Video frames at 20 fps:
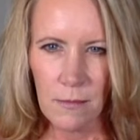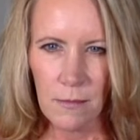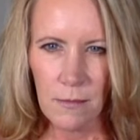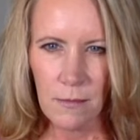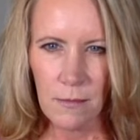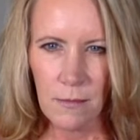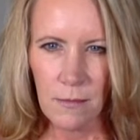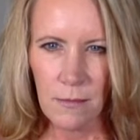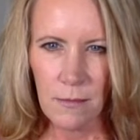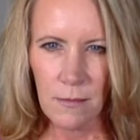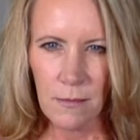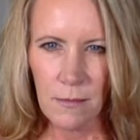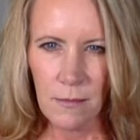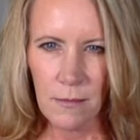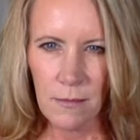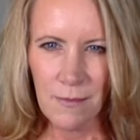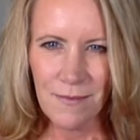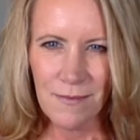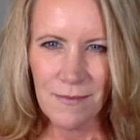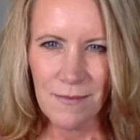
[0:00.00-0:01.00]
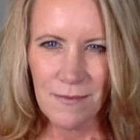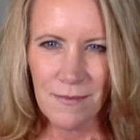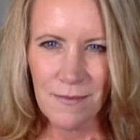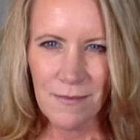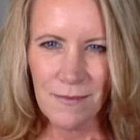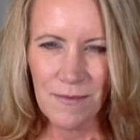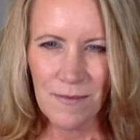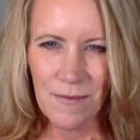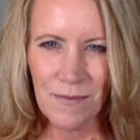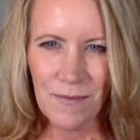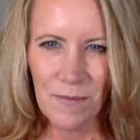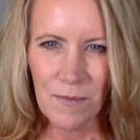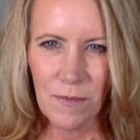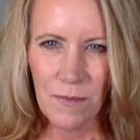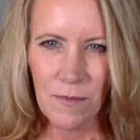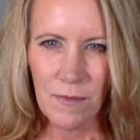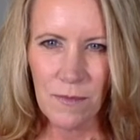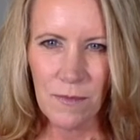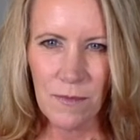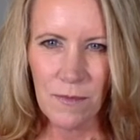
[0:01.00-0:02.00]

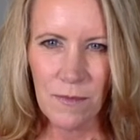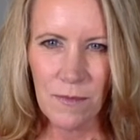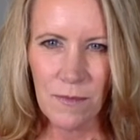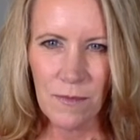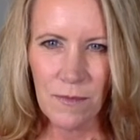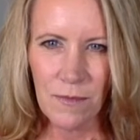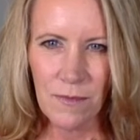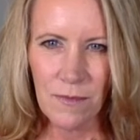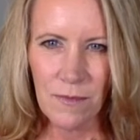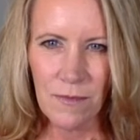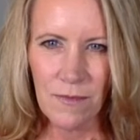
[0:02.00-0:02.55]
(not speaking)